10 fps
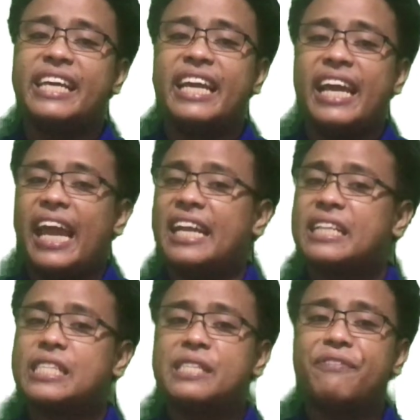and it is
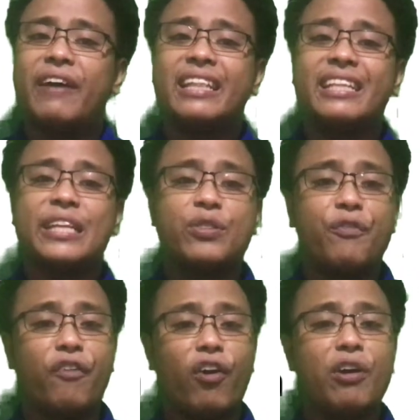divided into
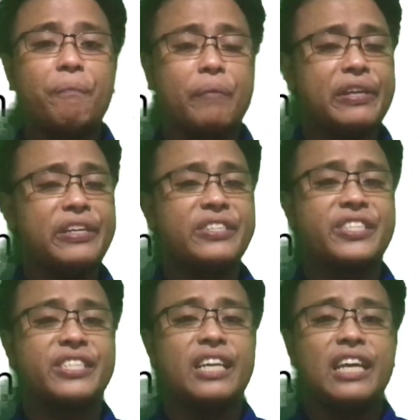4
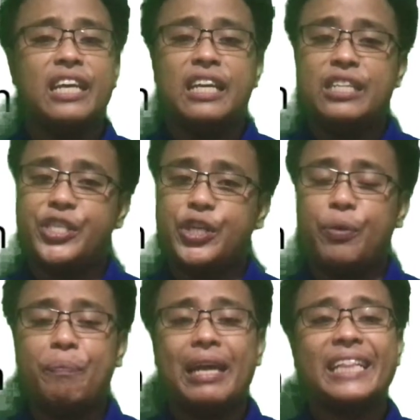periods:
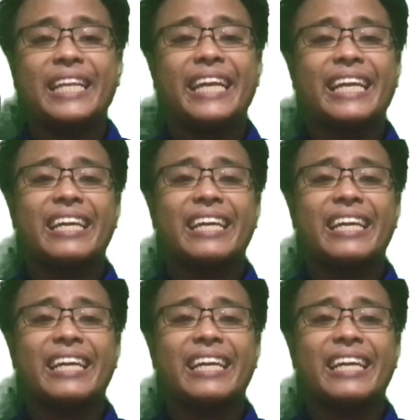geometric,